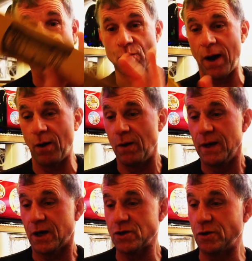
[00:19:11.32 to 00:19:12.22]
as well,
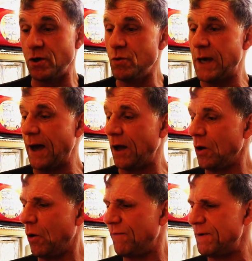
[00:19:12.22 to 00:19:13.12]
because I do get a
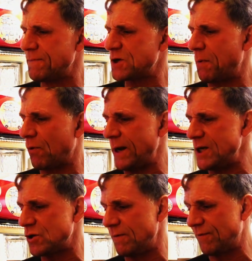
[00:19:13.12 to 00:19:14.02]
lot of
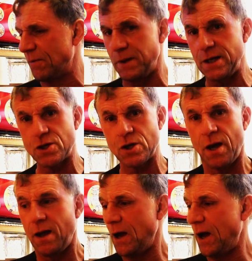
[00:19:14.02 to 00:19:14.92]
inspiration from these,
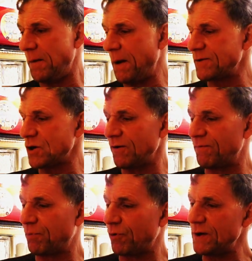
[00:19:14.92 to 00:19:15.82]
as
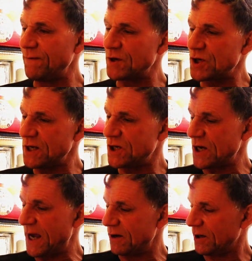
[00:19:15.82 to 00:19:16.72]
I've previously
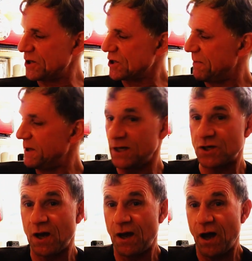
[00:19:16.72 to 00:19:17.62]
said. Look at some of
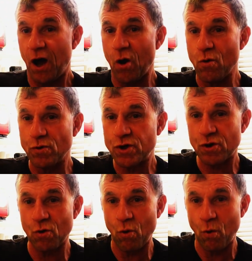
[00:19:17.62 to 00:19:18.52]
these old
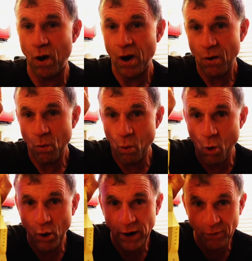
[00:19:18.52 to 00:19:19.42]
school
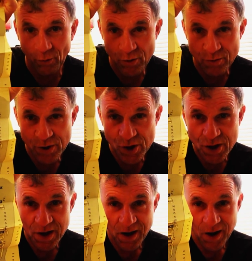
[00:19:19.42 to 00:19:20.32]
wine
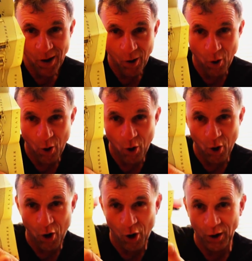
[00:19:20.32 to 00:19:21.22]
routes.
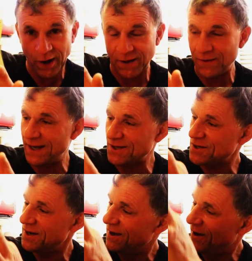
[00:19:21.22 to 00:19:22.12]
Oh, look at
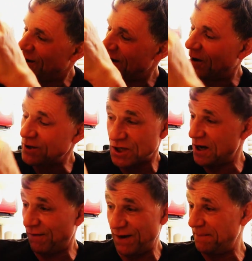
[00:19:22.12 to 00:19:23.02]
this. I just
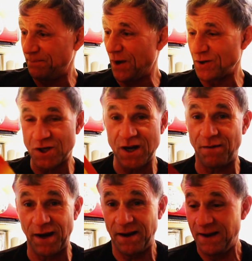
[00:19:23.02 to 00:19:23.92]
love it. I just
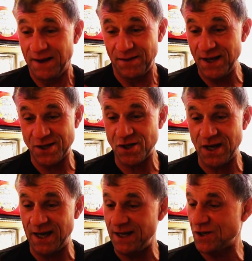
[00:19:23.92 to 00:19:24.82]
love it. This
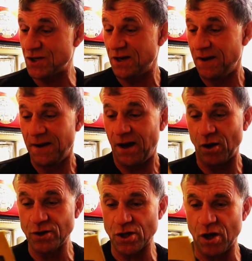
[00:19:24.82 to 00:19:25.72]
is,
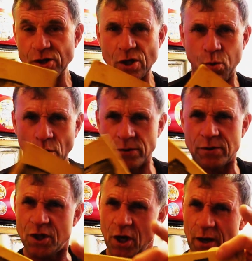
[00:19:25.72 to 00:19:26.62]
I just want
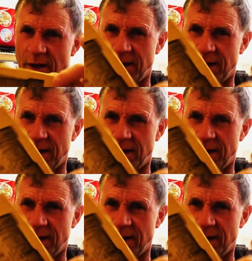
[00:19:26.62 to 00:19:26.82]
to